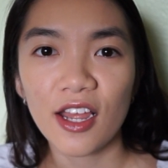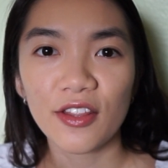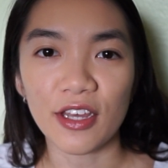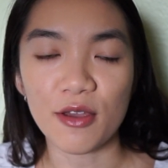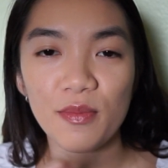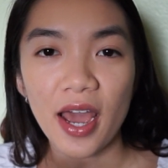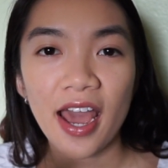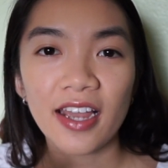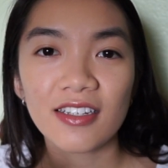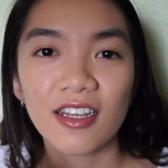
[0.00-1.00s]
the
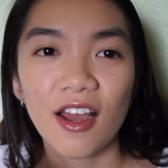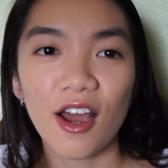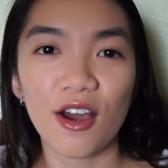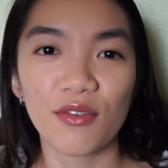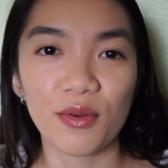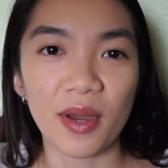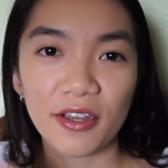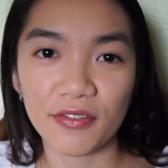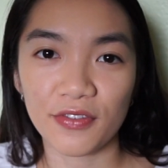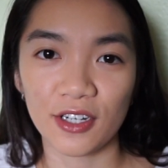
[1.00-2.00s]
impacts of my
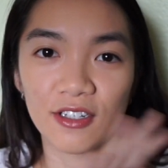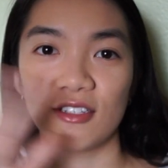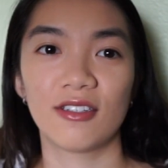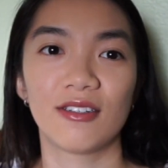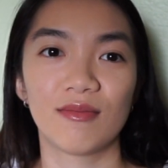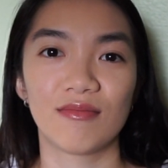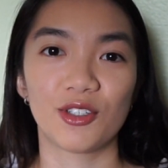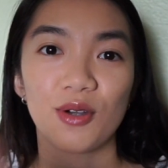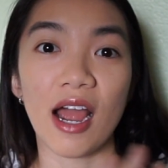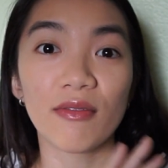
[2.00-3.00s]
first
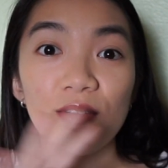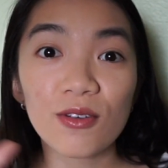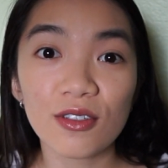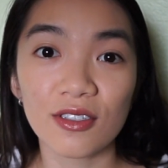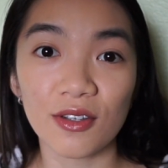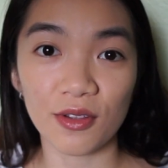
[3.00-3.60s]
travels. So